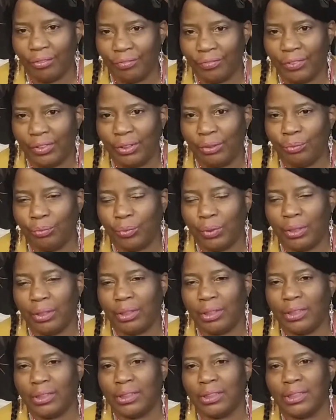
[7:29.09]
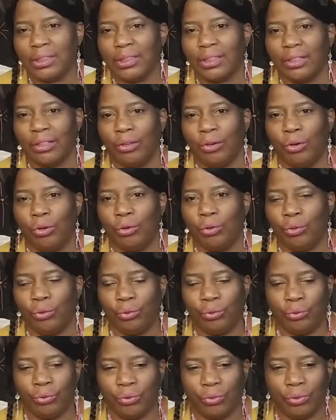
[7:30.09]
feet when this
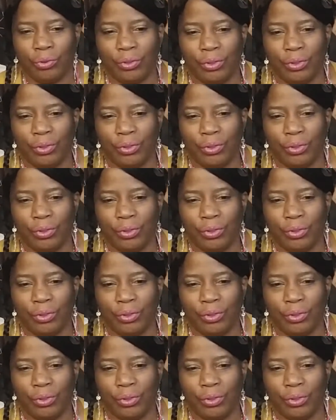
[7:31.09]
whole